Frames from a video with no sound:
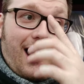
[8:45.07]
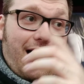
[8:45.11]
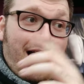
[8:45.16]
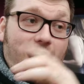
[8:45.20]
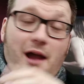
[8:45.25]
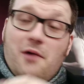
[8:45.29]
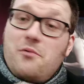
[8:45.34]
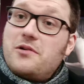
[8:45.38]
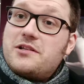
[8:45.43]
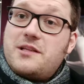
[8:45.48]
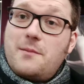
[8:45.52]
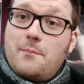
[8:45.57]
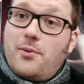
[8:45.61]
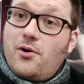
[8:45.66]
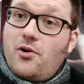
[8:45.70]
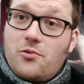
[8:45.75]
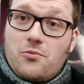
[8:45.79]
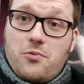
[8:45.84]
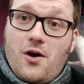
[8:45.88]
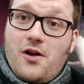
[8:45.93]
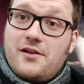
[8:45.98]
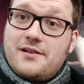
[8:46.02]
I wasn't
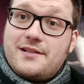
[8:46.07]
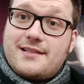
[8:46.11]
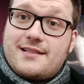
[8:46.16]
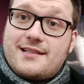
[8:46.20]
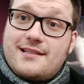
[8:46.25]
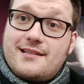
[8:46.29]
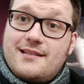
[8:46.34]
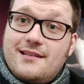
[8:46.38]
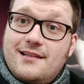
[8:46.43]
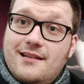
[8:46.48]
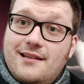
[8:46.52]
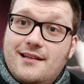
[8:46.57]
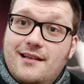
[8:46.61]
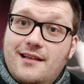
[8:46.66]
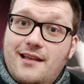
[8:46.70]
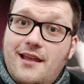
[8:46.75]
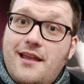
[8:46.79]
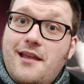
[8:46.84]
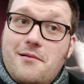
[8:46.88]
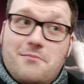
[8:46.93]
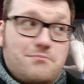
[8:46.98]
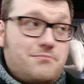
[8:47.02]
bored once.
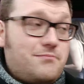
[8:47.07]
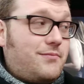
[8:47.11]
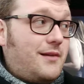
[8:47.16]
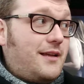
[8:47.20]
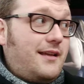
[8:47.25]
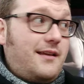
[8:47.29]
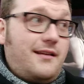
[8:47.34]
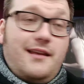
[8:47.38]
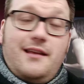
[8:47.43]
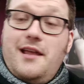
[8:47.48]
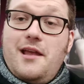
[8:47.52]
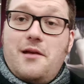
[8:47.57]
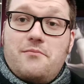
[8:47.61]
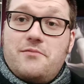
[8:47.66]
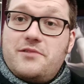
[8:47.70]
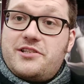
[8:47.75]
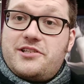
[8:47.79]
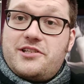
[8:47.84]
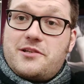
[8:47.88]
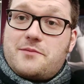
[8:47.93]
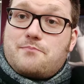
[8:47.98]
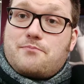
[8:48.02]
It
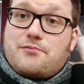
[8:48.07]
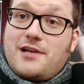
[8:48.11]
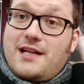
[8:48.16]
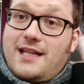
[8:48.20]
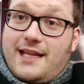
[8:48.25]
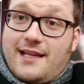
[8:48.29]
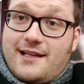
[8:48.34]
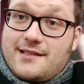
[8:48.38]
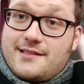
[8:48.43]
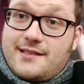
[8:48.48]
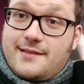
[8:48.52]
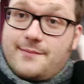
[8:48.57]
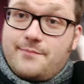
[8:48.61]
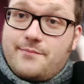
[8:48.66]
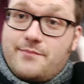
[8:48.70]
was just brilliant.